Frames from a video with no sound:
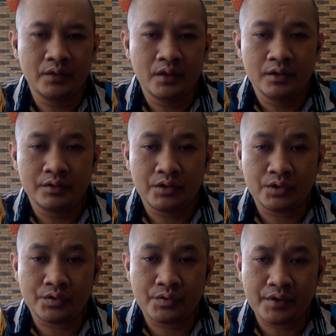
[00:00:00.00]
The
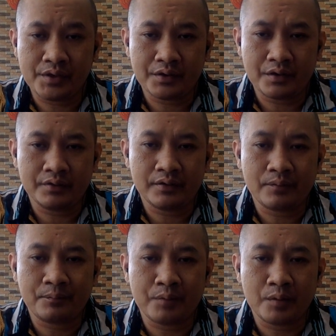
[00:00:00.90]
greater the
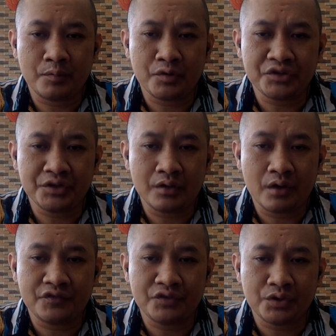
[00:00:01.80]
proportion
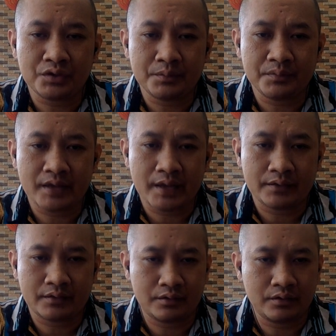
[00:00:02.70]
of short-term debt
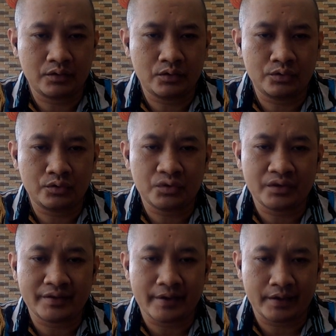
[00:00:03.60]
to total
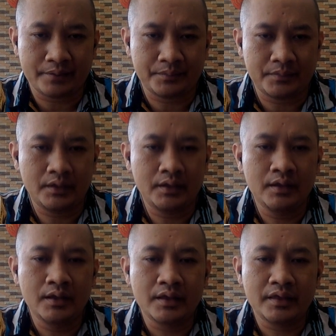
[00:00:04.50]
debt,
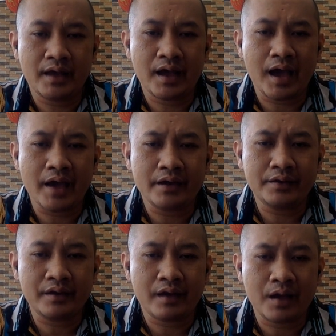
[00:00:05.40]
the higher
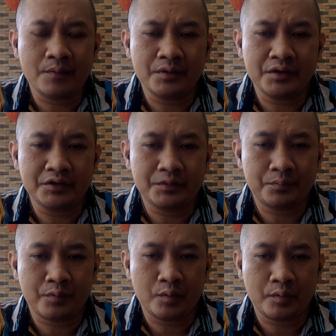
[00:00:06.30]
the company's
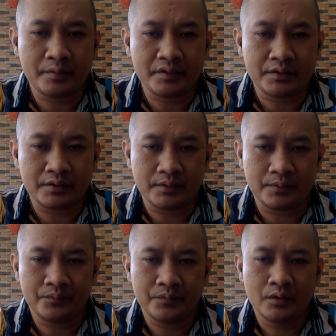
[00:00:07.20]
probability.
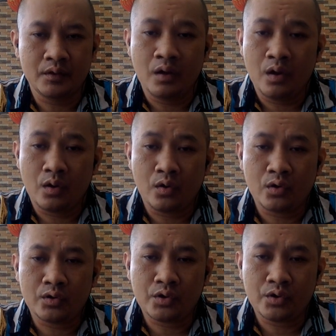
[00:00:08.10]

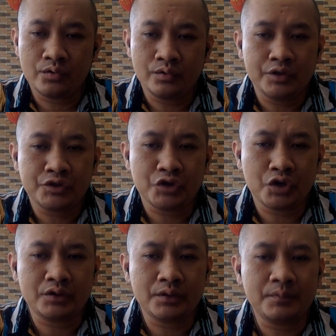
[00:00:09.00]
Although
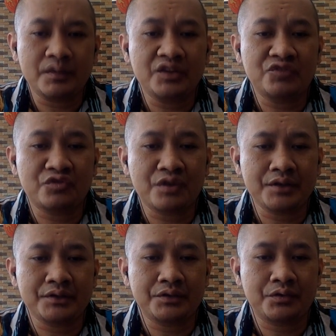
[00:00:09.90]
short-term
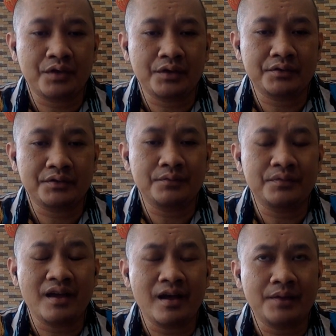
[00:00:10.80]
interest rates
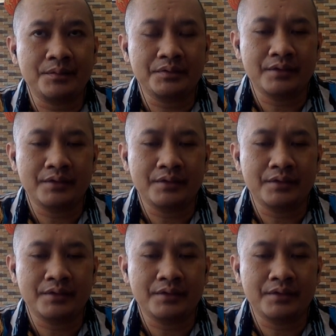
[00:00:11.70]
sometimes